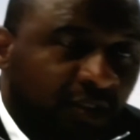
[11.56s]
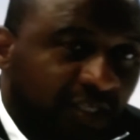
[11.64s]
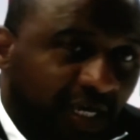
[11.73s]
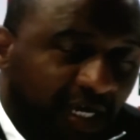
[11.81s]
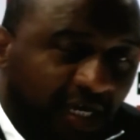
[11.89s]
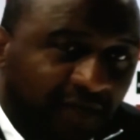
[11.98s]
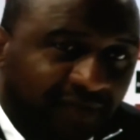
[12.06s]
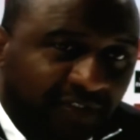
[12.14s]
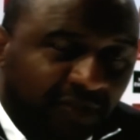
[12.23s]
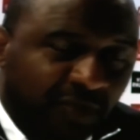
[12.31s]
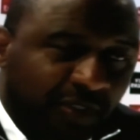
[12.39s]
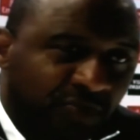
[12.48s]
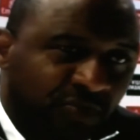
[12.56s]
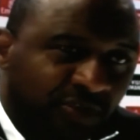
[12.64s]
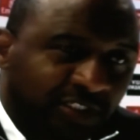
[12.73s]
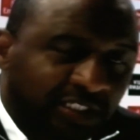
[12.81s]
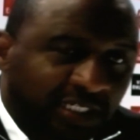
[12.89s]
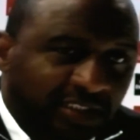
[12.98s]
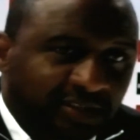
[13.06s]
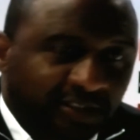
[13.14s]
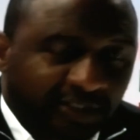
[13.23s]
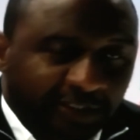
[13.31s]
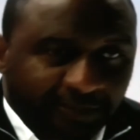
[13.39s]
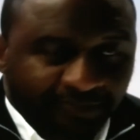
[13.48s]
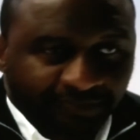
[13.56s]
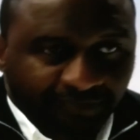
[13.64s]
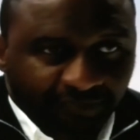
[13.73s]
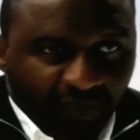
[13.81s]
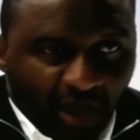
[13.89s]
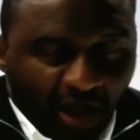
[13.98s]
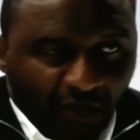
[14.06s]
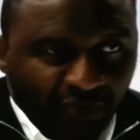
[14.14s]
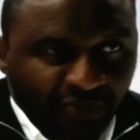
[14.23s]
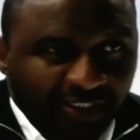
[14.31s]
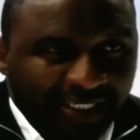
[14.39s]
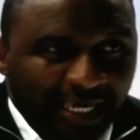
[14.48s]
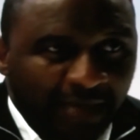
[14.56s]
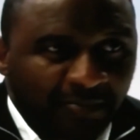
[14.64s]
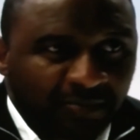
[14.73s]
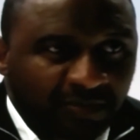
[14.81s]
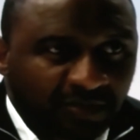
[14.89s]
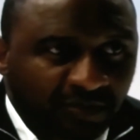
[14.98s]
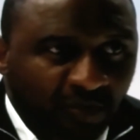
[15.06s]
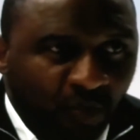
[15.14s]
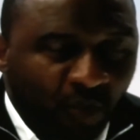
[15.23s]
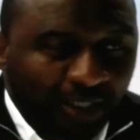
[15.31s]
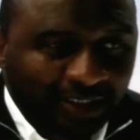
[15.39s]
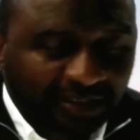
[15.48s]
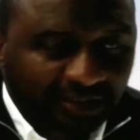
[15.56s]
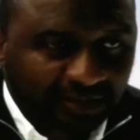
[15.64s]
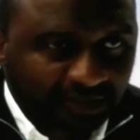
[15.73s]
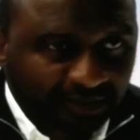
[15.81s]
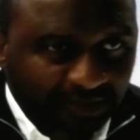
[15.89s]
Yeah, I think when we're looking at how the games went